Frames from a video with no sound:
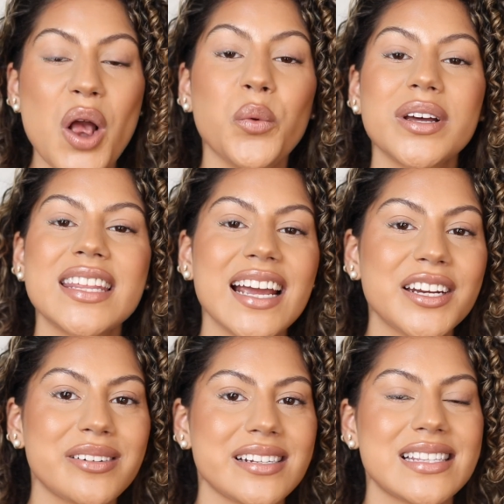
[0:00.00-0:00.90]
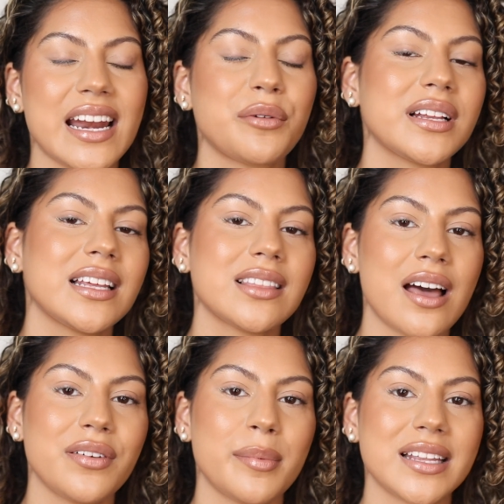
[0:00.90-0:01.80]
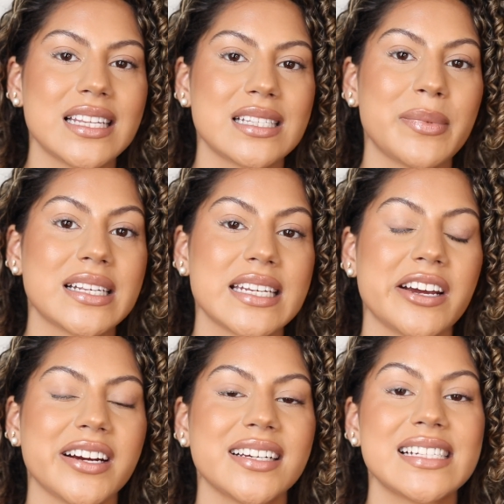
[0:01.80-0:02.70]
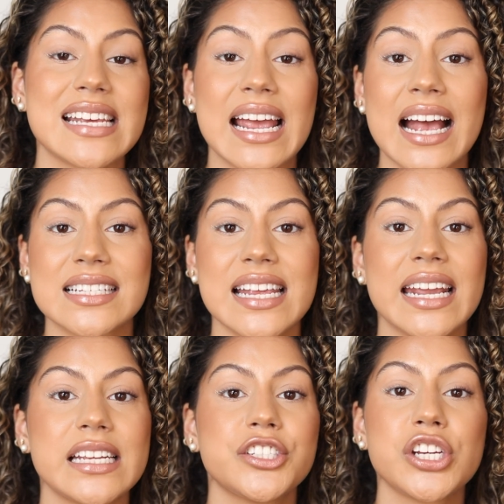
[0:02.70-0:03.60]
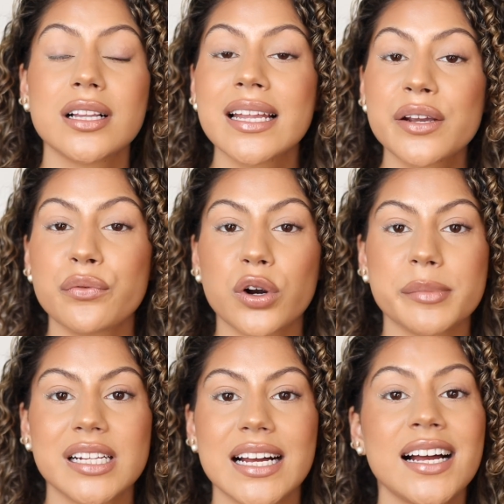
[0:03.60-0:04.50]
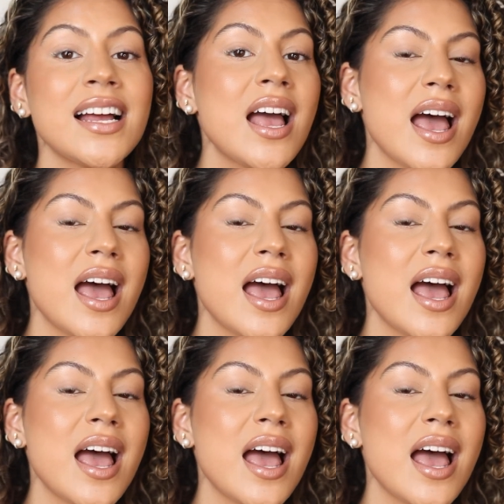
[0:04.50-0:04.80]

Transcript: One thing I noticed that I really love about this mascara is it has a gel-like formula,